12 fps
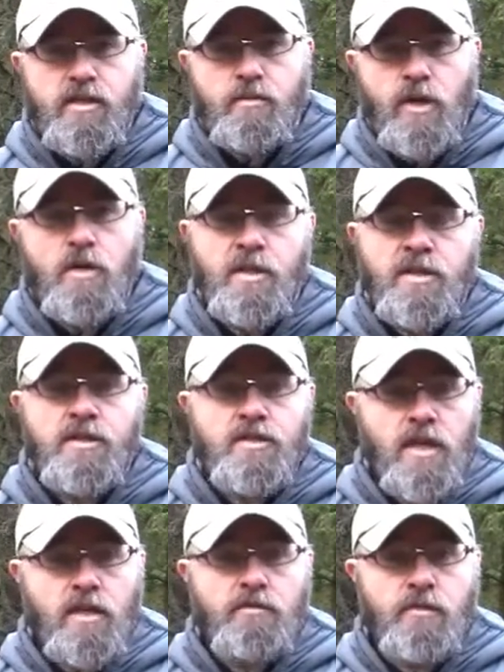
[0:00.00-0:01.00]
recommend this
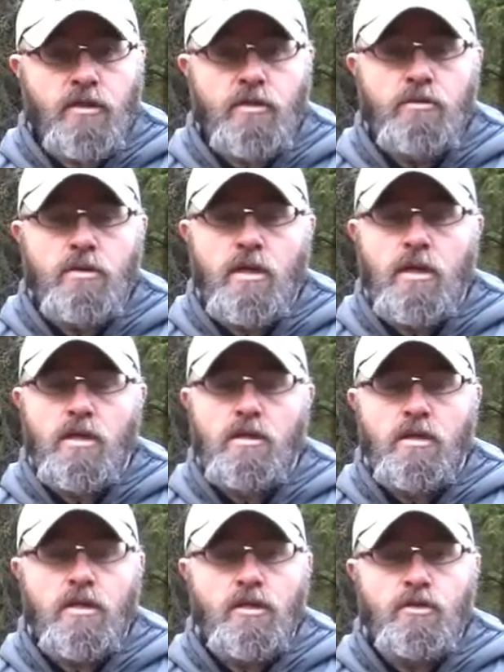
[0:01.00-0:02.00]
jacket for you. You
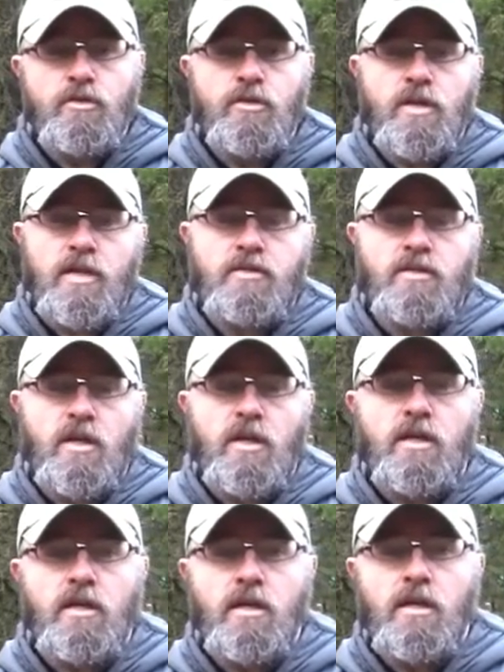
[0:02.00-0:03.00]
can use it as
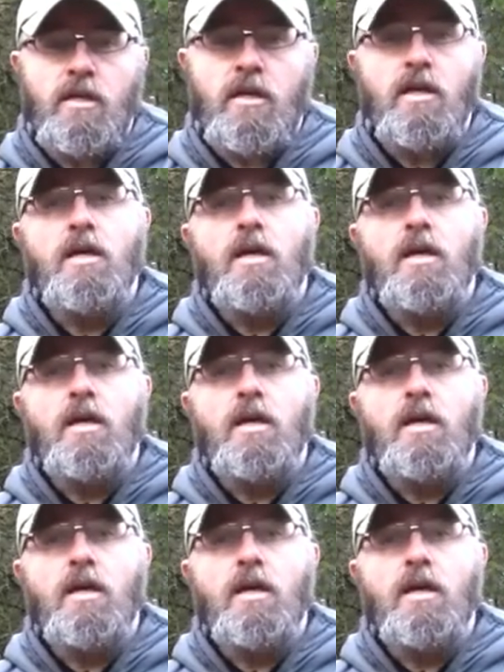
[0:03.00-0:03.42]
a